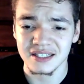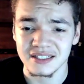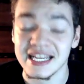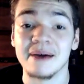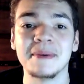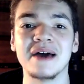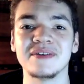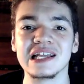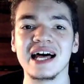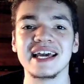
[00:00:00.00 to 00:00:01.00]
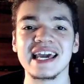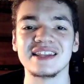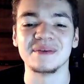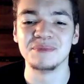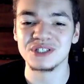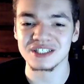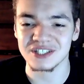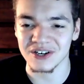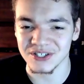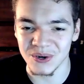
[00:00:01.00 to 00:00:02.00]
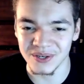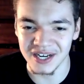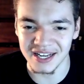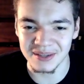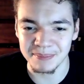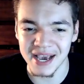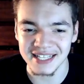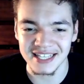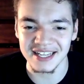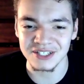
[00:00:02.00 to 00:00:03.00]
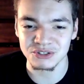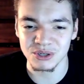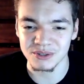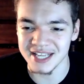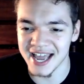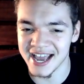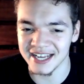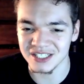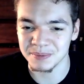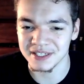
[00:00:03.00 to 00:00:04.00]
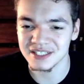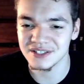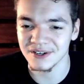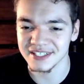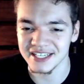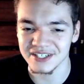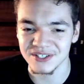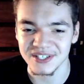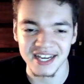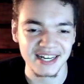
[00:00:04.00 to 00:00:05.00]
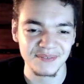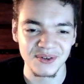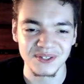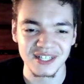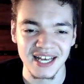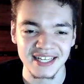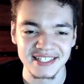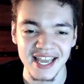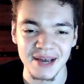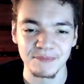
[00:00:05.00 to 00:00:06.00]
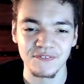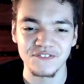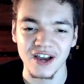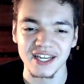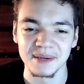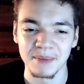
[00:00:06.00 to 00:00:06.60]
Yeah, I'm not even gonna lie yet. The music started going on in the back. That intro was ass, but it started to get good. I ain't even gonna lie. Damn, fucking them